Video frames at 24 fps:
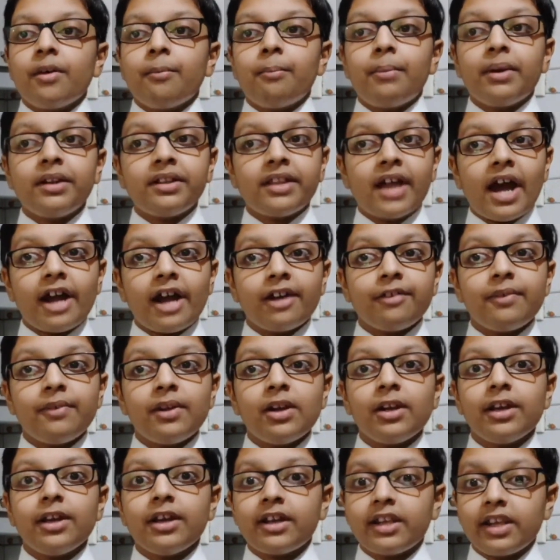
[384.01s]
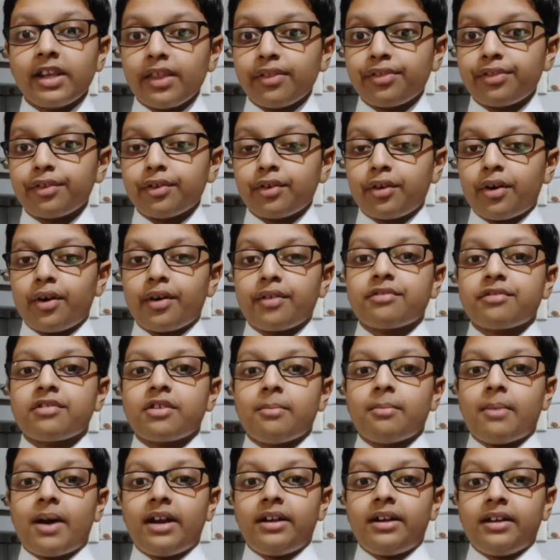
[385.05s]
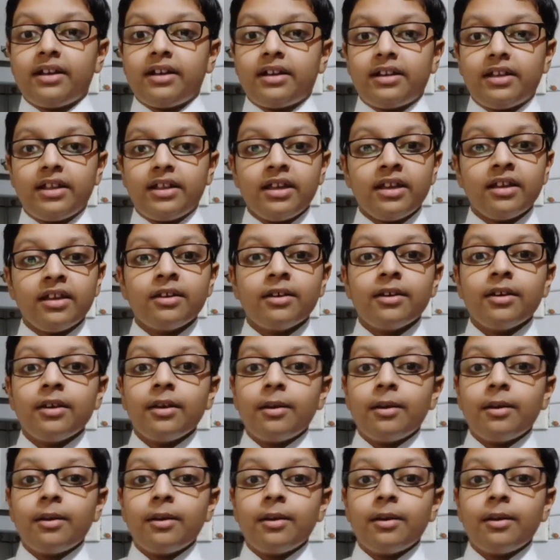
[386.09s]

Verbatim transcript: but that will increase the cost dramatically.